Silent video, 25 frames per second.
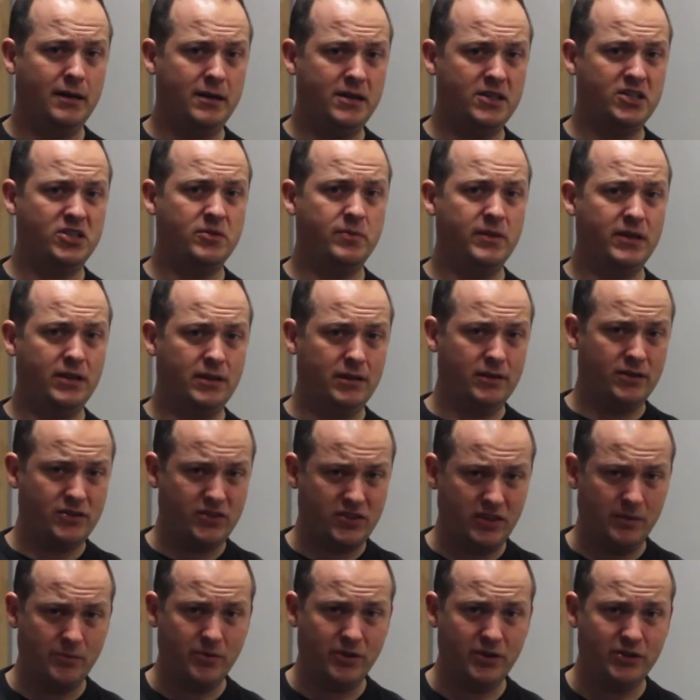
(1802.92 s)
and it needs to
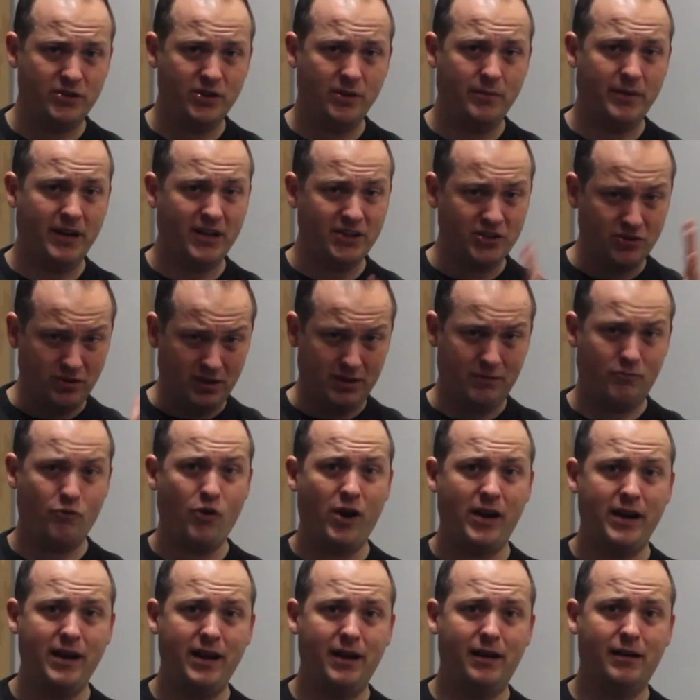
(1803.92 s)
be a summary termination
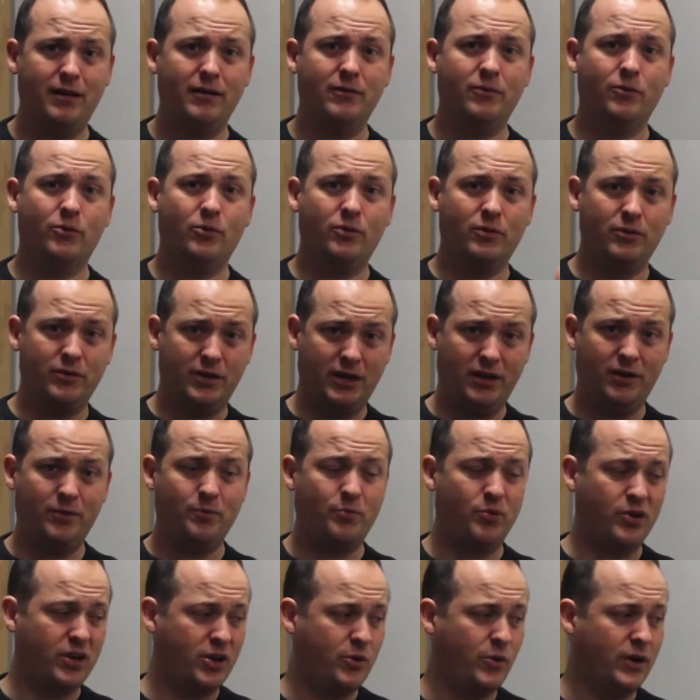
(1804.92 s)
like right now, or
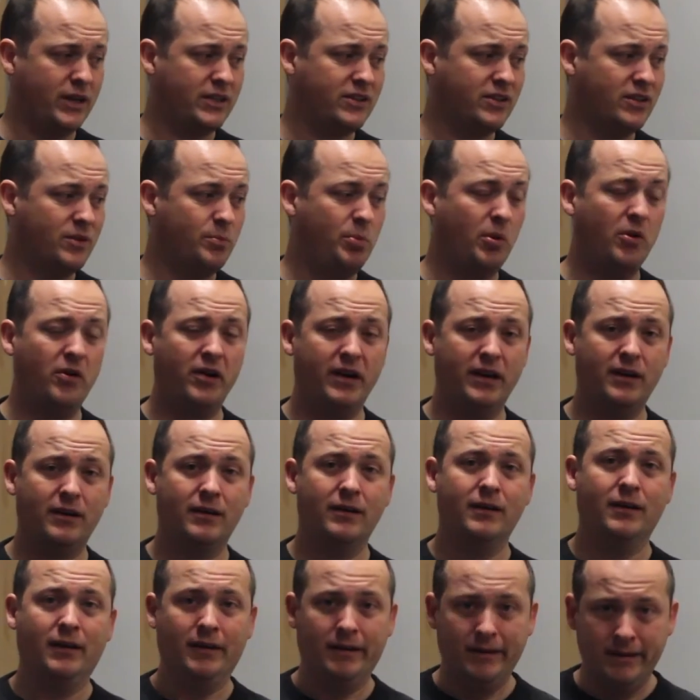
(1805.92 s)
pretty quick to the
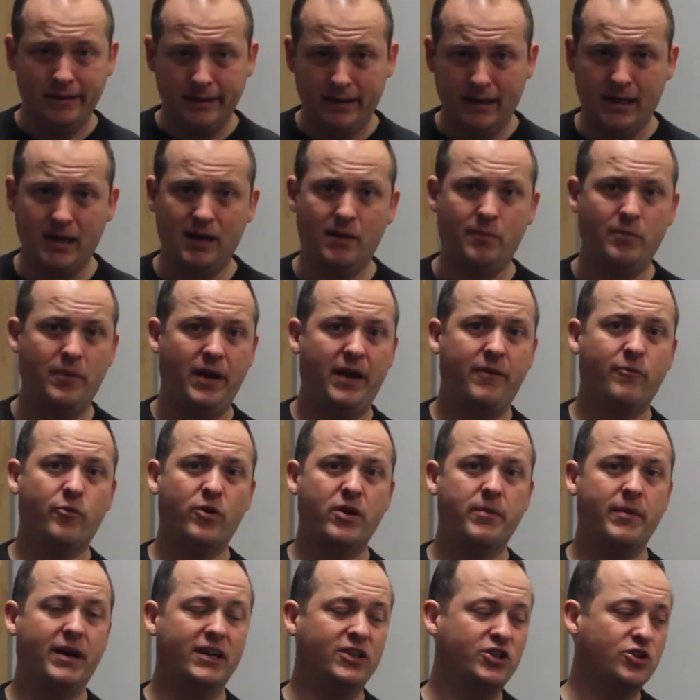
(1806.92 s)
point,
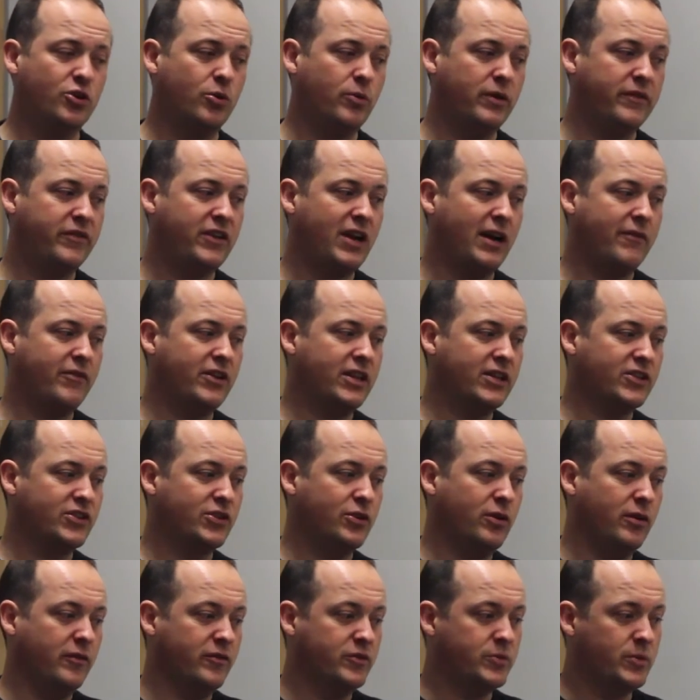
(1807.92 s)
have we made sure we've
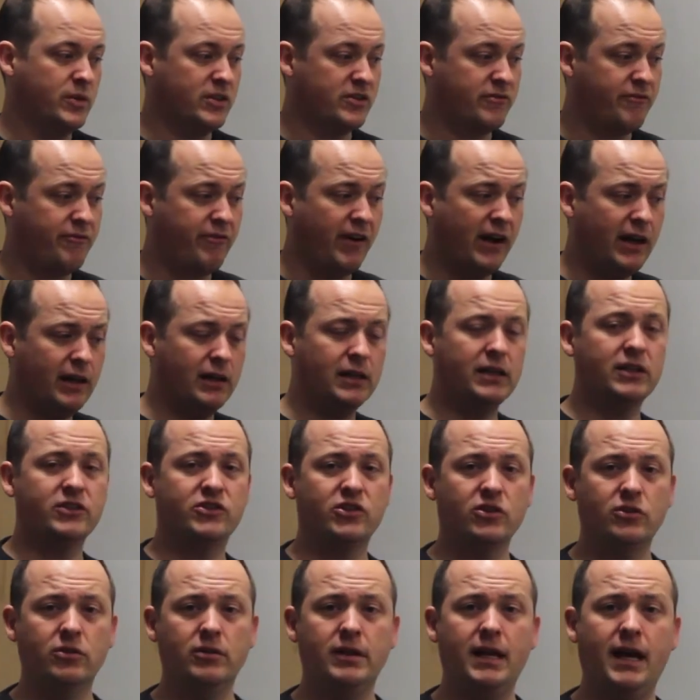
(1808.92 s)
covered ourselves? Because
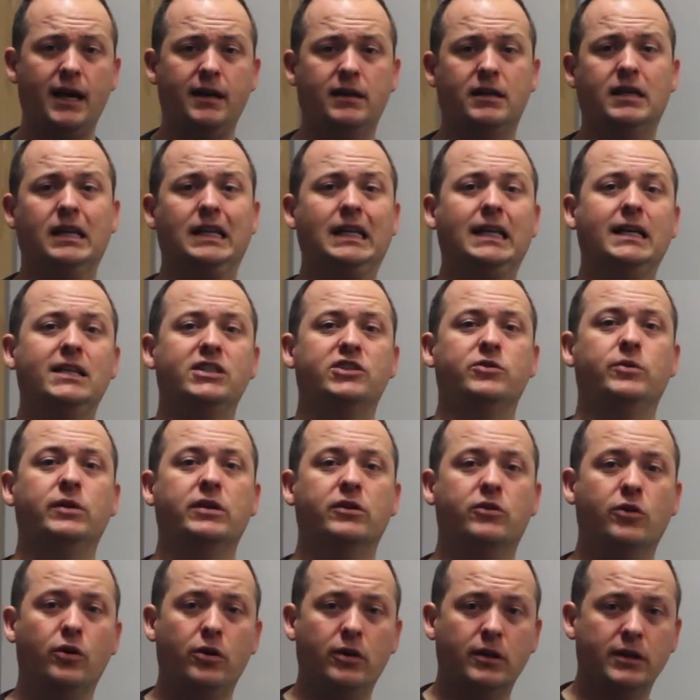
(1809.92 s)
failure to do that can
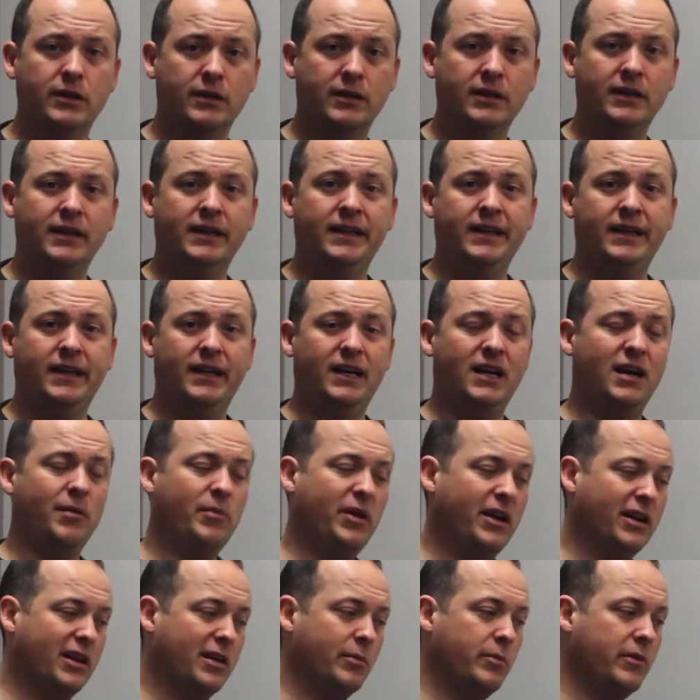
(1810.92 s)
land you in court
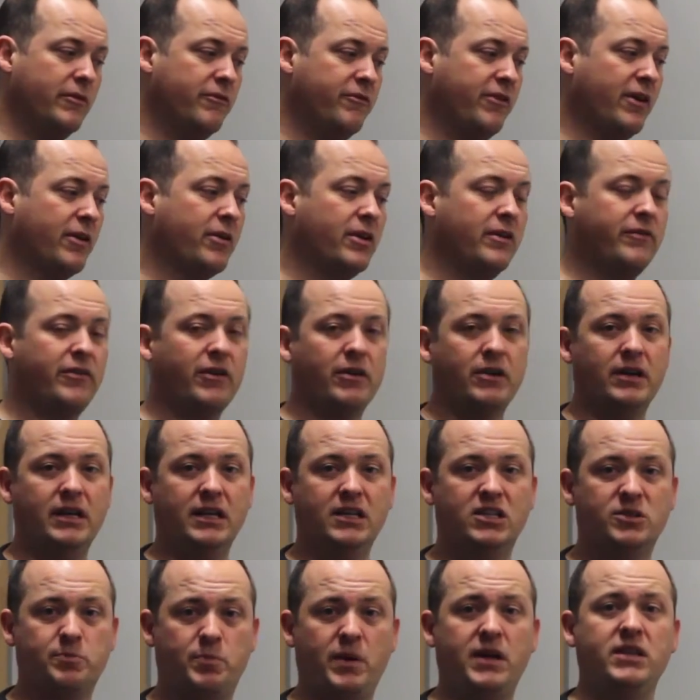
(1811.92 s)
and can be very,
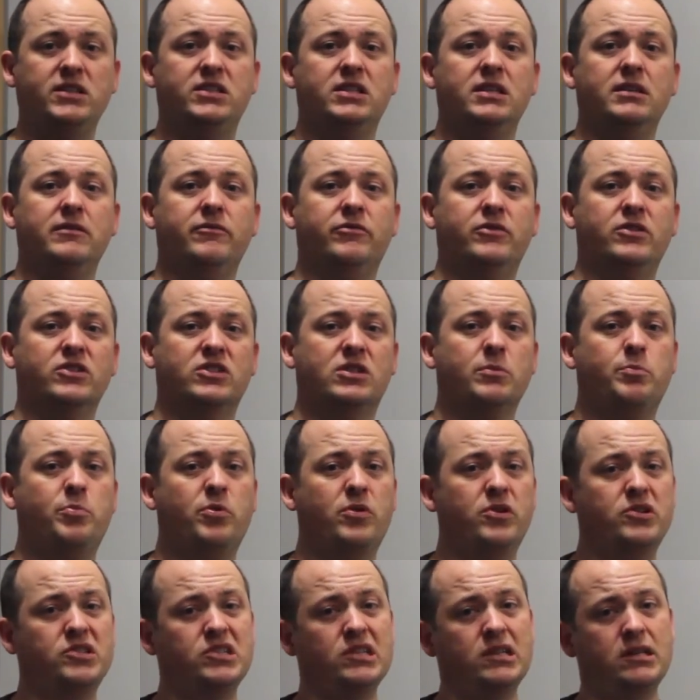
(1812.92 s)
very expensive
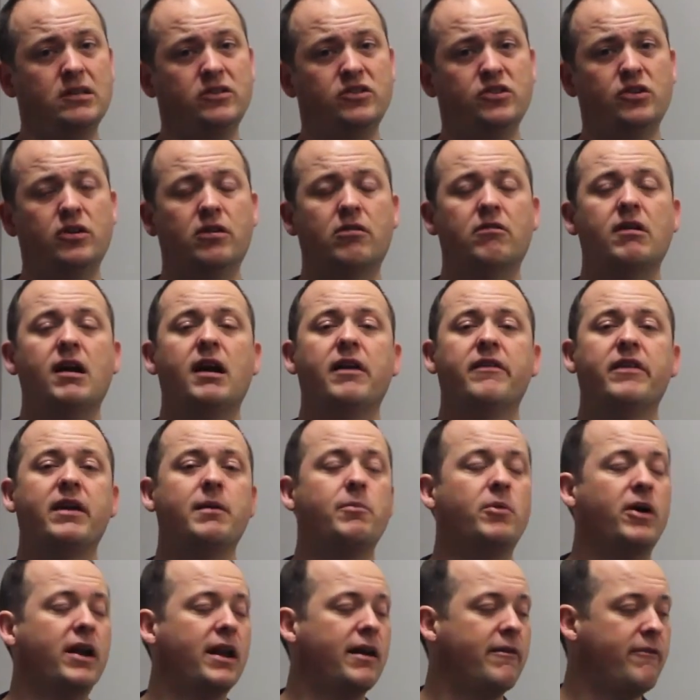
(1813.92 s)
because the person can turn
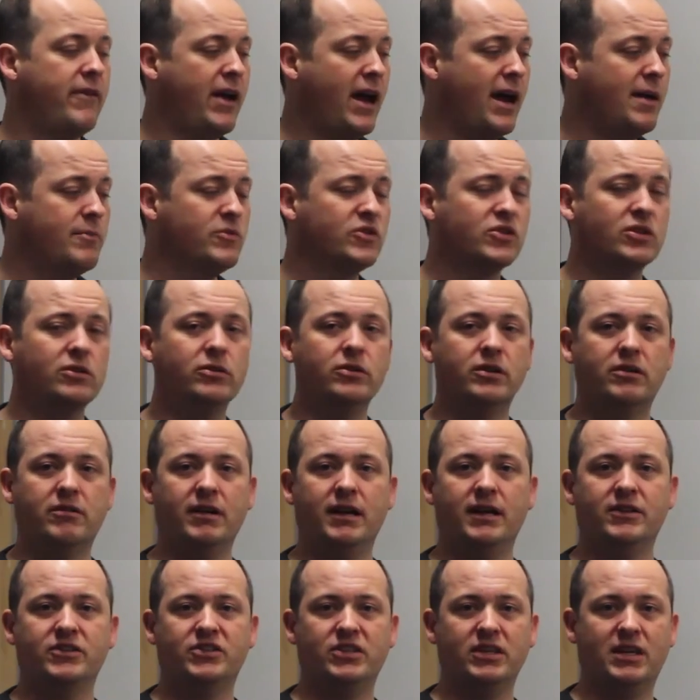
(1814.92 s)
around and they might have
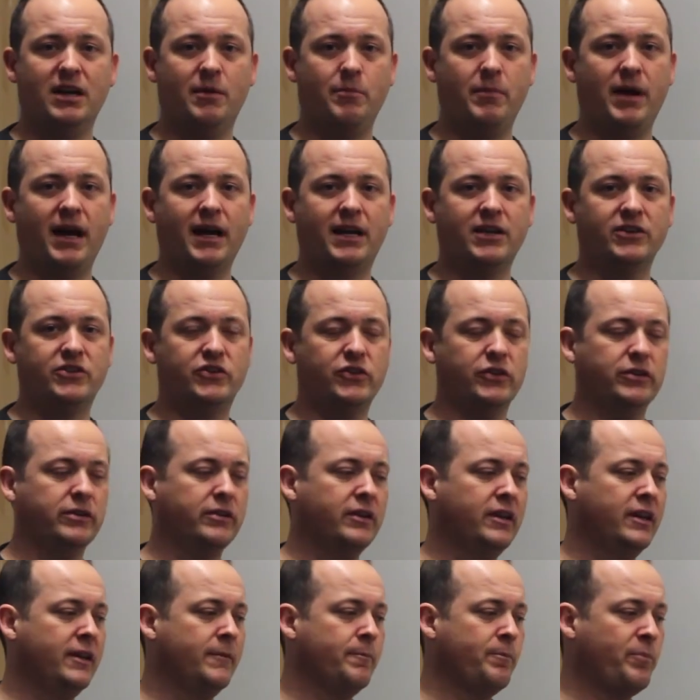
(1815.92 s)
absolute grounds to come back
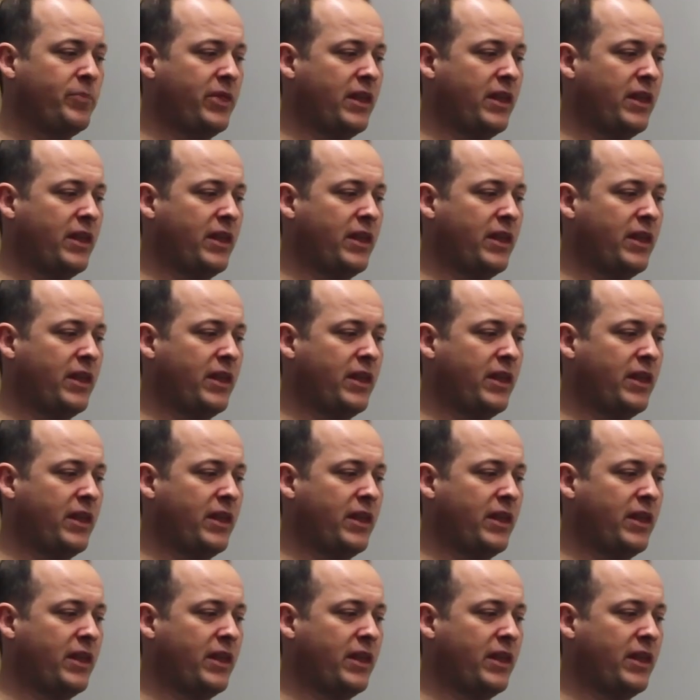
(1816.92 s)
at you.